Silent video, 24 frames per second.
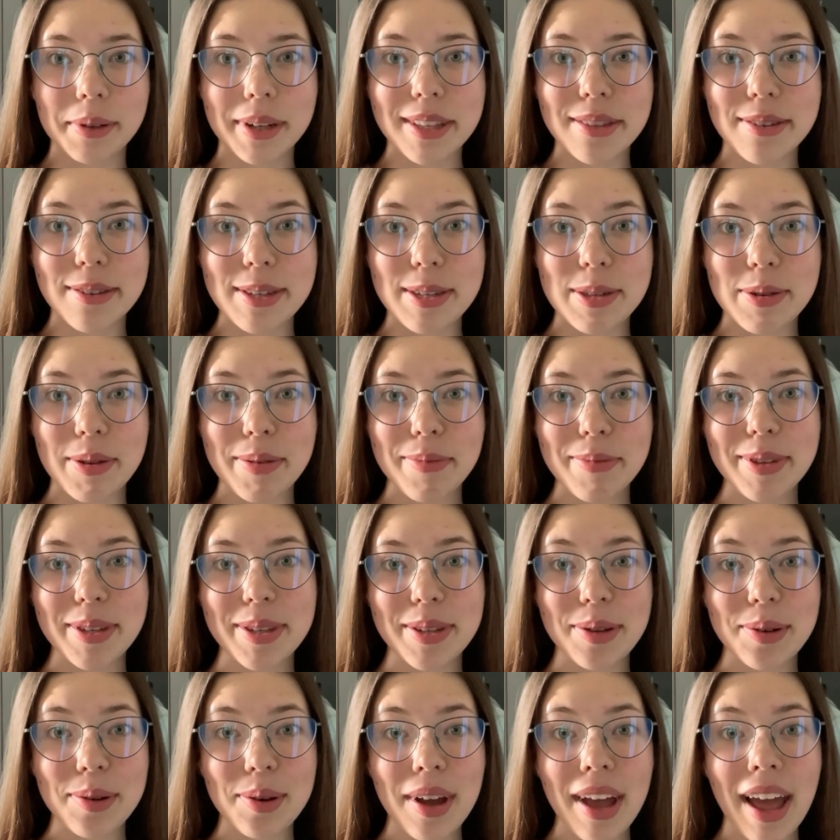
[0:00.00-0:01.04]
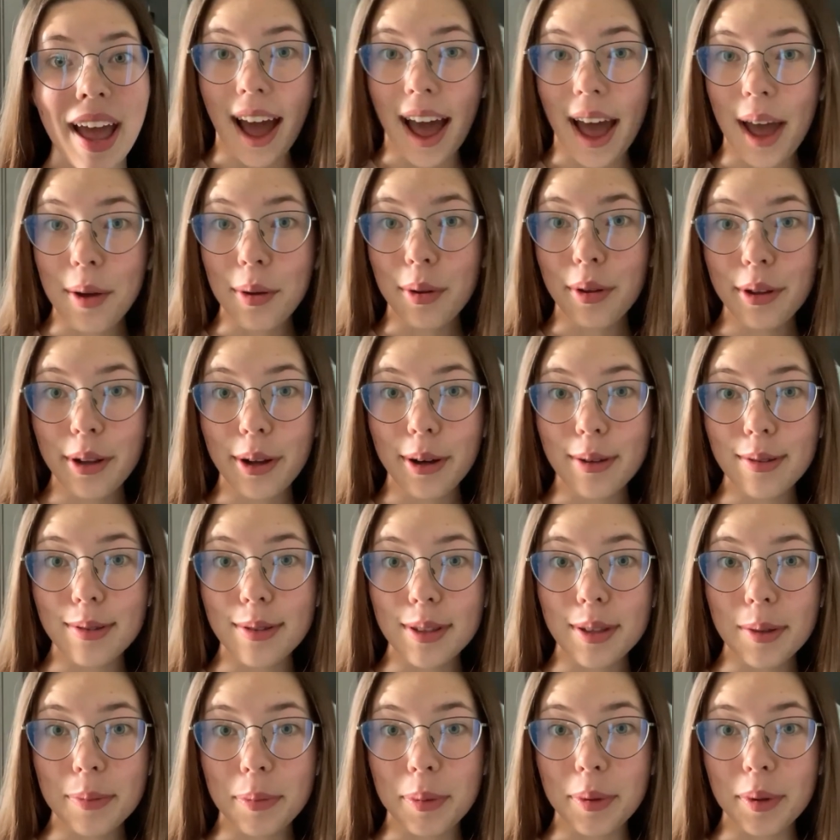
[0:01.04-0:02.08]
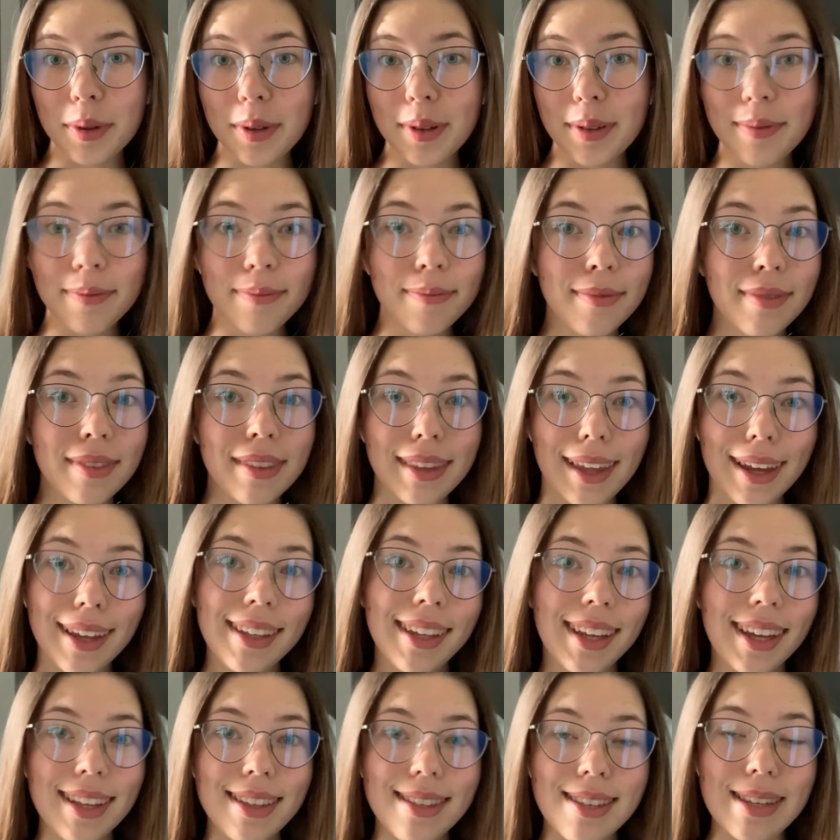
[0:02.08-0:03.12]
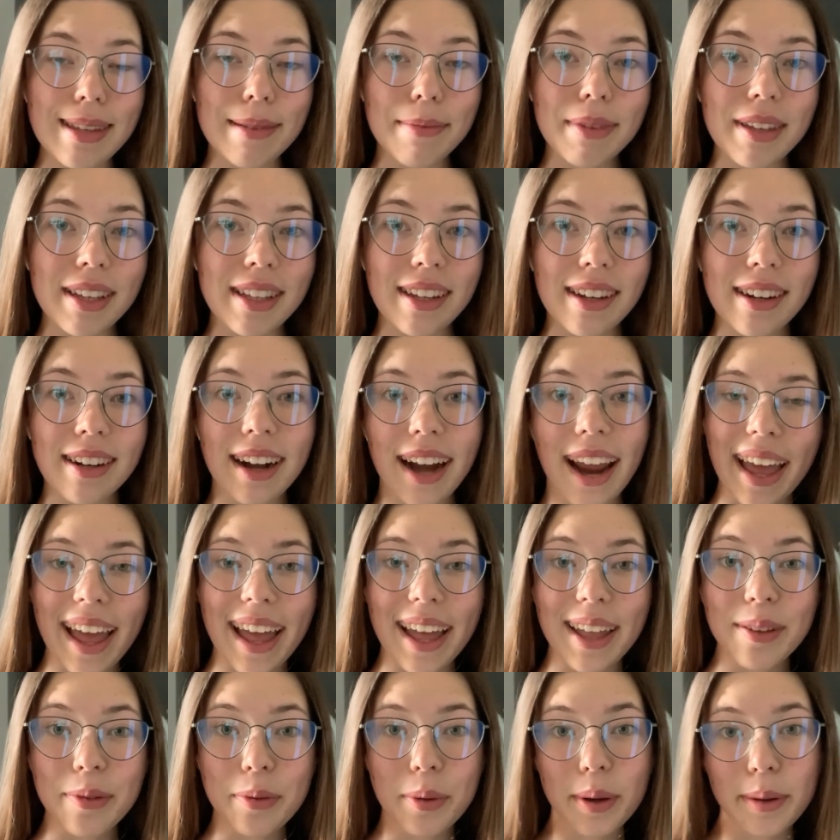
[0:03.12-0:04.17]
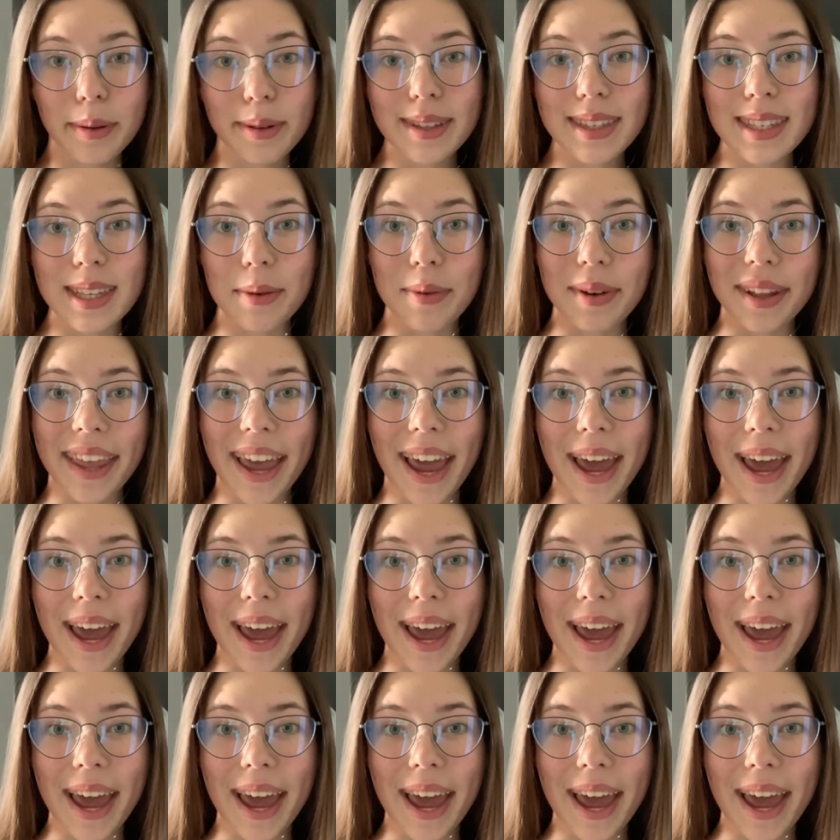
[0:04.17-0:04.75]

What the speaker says: want to swim, so I will go to the pool, then eat some dinner and we will see what